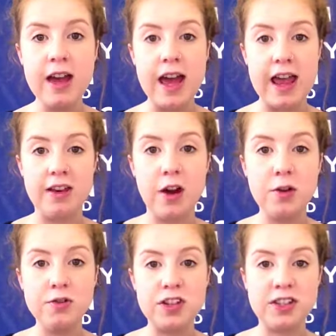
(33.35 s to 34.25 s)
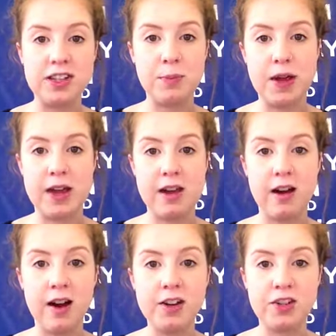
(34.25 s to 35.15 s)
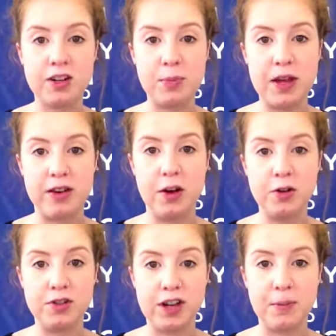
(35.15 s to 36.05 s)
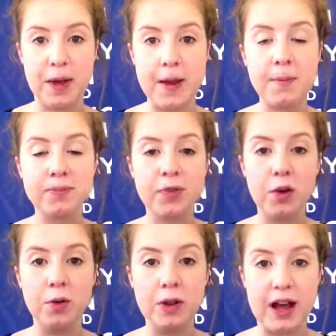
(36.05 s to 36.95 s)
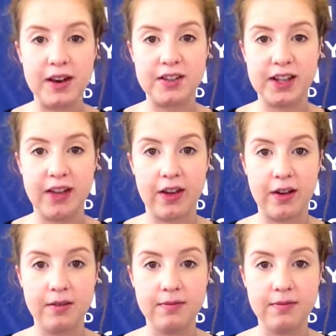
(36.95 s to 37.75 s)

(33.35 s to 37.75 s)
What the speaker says: in OGCP, IGIP and OGIP, all added together.